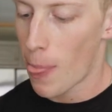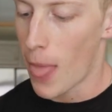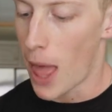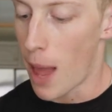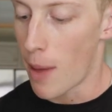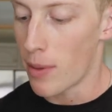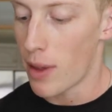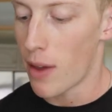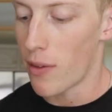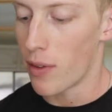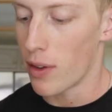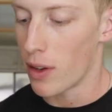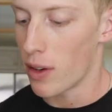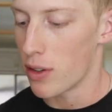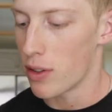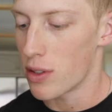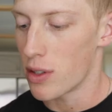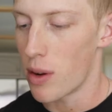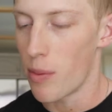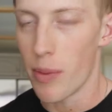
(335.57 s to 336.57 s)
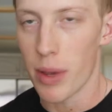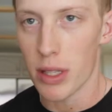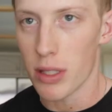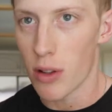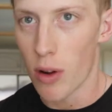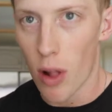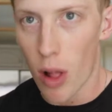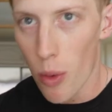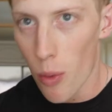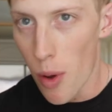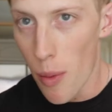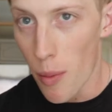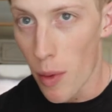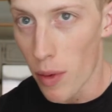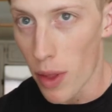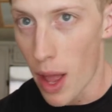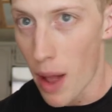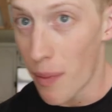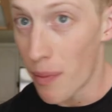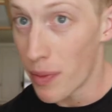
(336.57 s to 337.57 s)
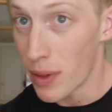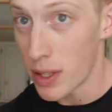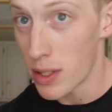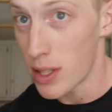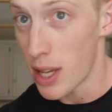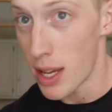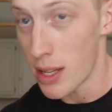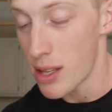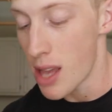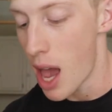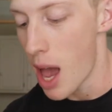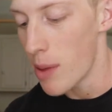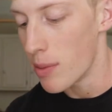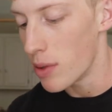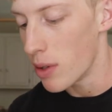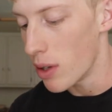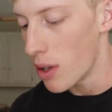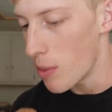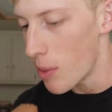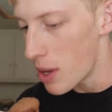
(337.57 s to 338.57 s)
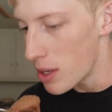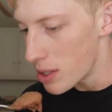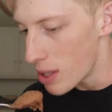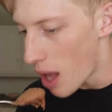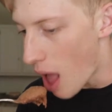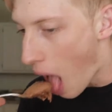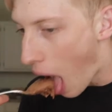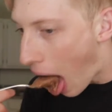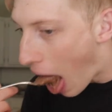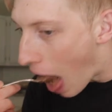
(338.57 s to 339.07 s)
I'm definitely just going to mix it all in one bowl now. This tastes absolutely amazing.